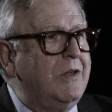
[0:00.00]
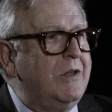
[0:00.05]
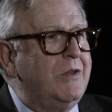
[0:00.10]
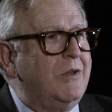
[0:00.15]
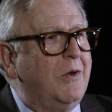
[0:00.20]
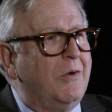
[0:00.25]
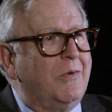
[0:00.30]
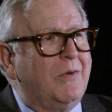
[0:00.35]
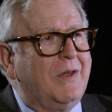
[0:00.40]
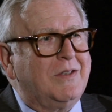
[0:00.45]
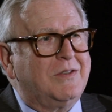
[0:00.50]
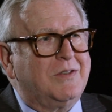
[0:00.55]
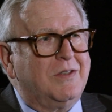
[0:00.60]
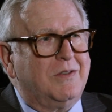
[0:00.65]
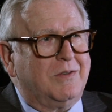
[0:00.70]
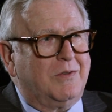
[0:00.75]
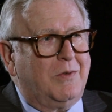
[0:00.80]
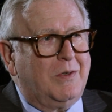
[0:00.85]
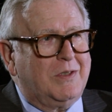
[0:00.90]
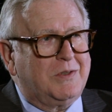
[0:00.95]
That's
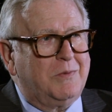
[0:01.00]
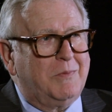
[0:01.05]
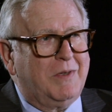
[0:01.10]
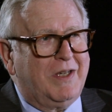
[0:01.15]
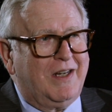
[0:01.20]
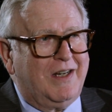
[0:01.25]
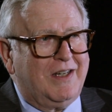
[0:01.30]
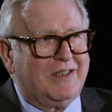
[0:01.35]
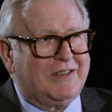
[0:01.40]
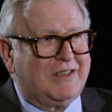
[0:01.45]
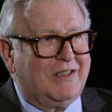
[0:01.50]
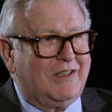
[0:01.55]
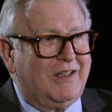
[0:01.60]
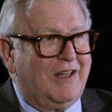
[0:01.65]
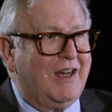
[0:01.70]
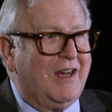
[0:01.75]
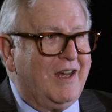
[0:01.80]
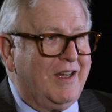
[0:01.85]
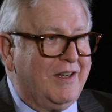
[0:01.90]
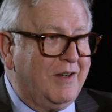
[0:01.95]
a question we get asked a
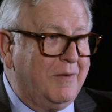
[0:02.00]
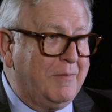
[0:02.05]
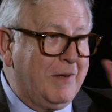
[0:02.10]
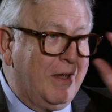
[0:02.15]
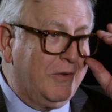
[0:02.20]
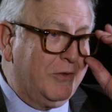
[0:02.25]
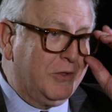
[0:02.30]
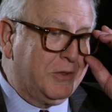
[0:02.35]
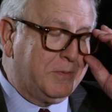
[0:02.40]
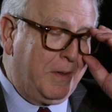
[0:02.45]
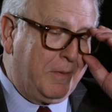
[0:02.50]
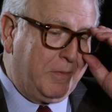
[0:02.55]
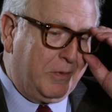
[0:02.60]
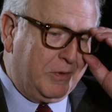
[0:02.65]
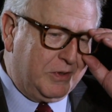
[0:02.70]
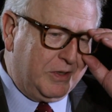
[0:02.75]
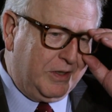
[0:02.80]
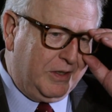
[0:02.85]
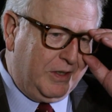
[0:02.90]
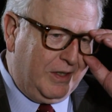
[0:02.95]
lot about
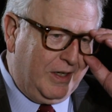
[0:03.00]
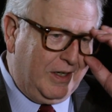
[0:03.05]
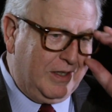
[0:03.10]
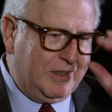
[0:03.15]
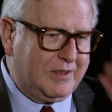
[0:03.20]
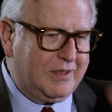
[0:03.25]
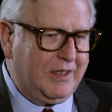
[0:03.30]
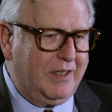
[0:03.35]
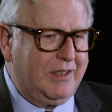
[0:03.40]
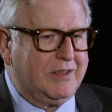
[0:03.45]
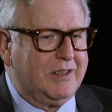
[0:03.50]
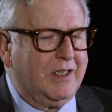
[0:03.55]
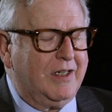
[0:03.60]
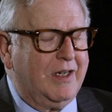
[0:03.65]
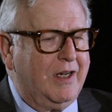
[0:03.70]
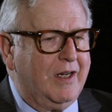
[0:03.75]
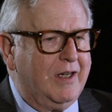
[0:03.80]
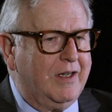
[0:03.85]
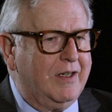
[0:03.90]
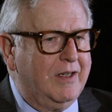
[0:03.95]
newspapers in the United States, and
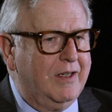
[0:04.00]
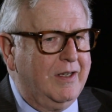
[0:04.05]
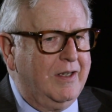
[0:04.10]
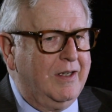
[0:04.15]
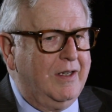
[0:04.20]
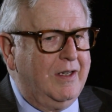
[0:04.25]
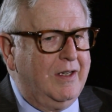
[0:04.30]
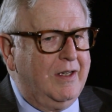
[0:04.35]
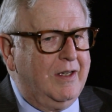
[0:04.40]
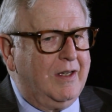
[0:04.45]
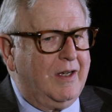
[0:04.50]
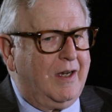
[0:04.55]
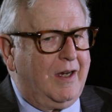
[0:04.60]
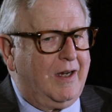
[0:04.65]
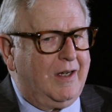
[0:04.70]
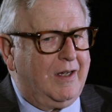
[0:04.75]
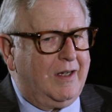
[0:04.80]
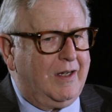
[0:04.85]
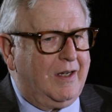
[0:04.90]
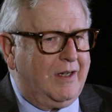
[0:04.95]
I
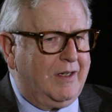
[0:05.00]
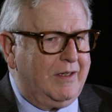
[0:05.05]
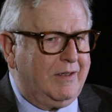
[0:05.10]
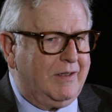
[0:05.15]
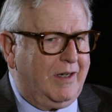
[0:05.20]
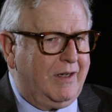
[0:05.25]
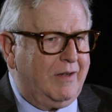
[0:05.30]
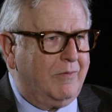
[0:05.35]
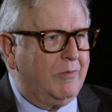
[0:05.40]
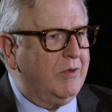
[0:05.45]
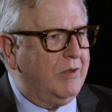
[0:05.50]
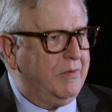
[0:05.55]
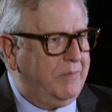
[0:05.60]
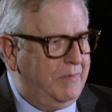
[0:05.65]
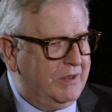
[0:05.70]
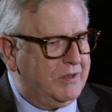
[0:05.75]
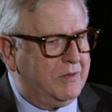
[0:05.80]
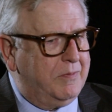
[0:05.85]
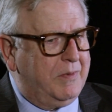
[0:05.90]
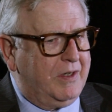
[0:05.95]
will
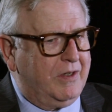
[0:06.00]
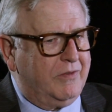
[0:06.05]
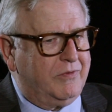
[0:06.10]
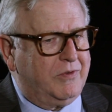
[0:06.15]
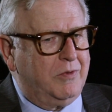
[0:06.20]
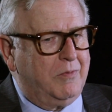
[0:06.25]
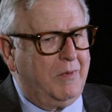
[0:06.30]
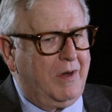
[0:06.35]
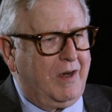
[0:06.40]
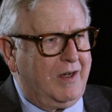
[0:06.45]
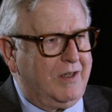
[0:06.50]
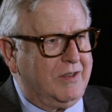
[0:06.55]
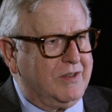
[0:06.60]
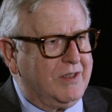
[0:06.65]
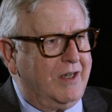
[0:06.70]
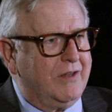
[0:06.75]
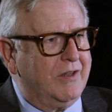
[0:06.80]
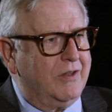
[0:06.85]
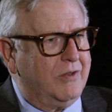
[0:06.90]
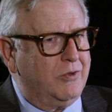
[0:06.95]
admit to being of two minds.
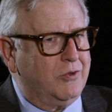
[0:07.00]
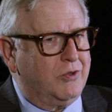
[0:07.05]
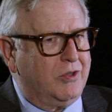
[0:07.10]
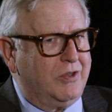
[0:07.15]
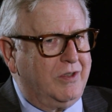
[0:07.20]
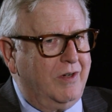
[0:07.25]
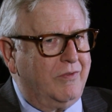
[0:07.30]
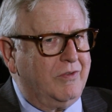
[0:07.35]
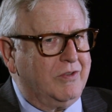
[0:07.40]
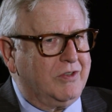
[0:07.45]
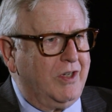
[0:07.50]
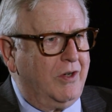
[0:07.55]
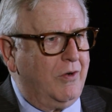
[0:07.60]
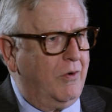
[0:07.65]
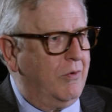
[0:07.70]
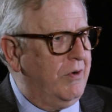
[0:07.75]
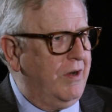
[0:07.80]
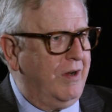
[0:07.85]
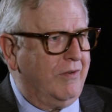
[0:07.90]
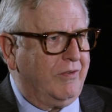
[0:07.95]
I think you should never say,
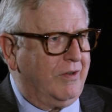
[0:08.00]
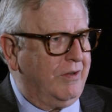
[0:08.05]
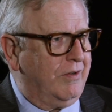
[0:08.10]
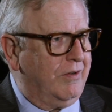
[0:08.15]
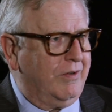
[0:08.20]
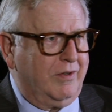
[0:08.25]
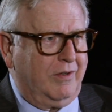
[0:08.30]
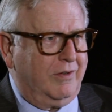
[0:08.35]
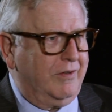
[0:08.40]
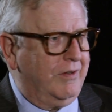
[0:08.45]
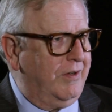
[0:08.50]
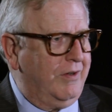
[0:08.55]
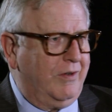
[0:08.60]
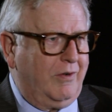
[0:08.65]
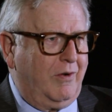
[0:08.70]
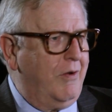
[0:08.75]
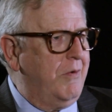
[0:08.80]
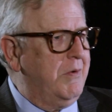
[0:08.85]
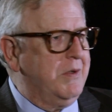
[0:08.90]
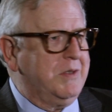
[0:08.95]
oh, never, it'll
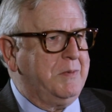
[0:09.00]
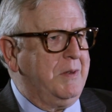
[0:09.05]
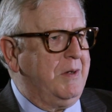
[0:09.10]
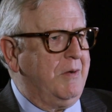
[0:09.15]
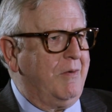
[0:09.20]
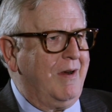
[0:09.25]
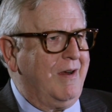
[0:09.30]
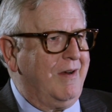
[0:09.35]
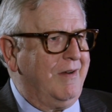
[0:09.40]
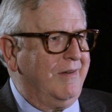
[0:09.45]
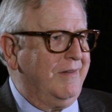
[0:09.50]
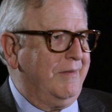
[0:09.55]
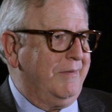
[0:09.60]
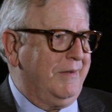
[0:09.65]
always be around. I